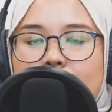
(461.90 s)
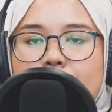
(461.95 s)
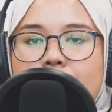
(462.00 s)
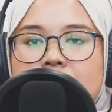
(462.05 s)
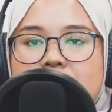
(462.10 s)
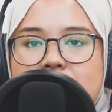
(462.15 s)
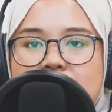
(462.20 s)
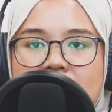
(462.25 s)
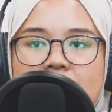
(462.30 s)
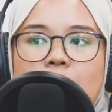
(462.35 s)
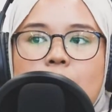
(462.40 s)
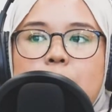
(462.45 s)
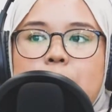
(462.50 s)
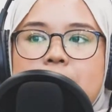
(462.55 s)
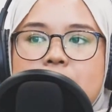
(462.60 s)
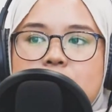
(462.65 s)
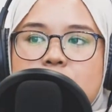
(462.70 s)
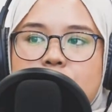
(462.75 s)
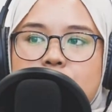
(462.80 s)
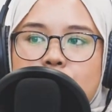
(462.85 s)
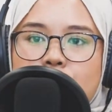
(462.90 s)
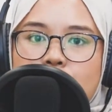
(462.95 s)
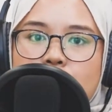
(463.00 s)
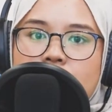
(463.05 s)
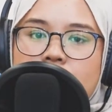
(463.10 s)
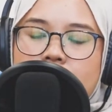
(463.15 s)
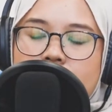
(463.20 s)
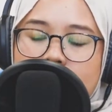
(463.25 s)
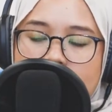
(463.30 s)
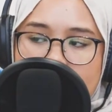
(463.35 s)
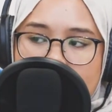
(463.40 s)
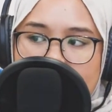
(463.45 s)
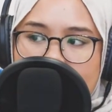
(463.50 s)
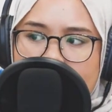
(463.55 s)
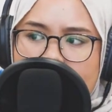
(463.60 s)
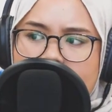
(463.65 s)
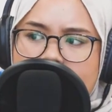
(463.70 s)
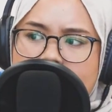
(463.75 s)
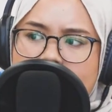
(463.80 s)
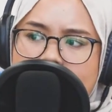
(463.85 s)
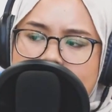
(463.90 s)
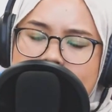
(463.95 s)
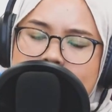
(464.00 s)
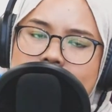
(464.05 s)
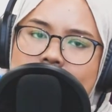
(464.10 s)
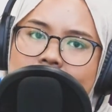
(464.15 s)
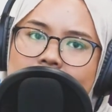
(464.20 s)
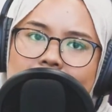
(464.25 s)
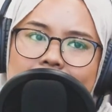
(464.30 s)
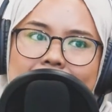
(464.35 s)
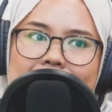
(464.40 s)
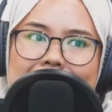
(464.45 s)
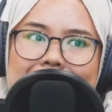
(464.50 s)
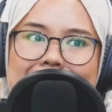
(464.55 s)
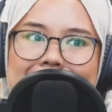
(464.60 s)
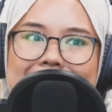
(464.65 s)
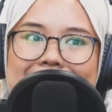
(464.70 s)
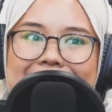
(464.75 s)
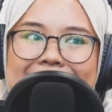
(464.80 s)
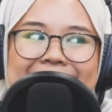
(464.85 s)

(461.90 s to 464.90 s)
We'll try our best to follow the regulations lah, right?